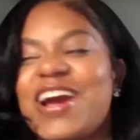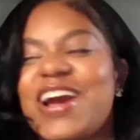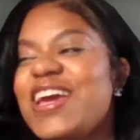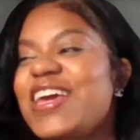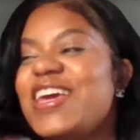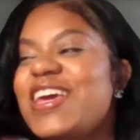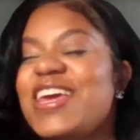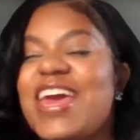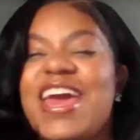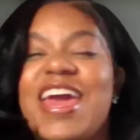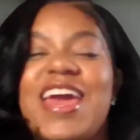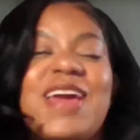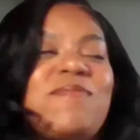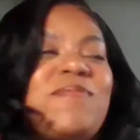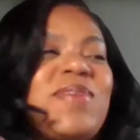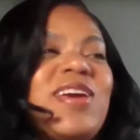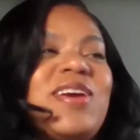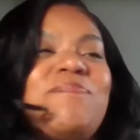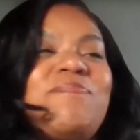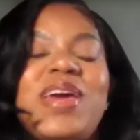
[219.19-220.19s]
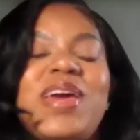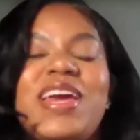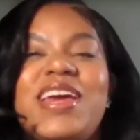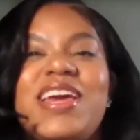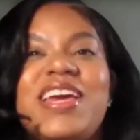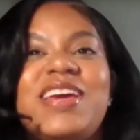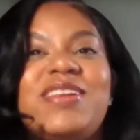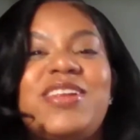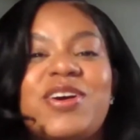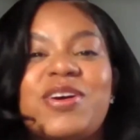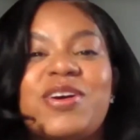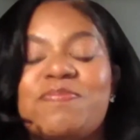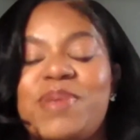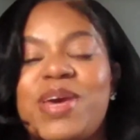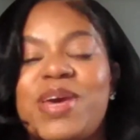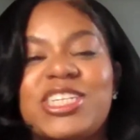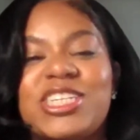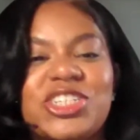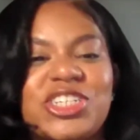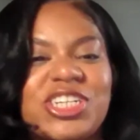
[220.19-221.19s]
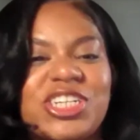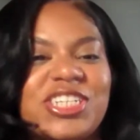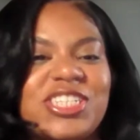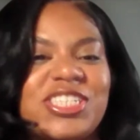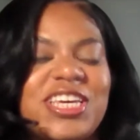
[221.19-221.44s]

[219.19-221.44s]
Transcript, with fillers: he came, he made he took pictures,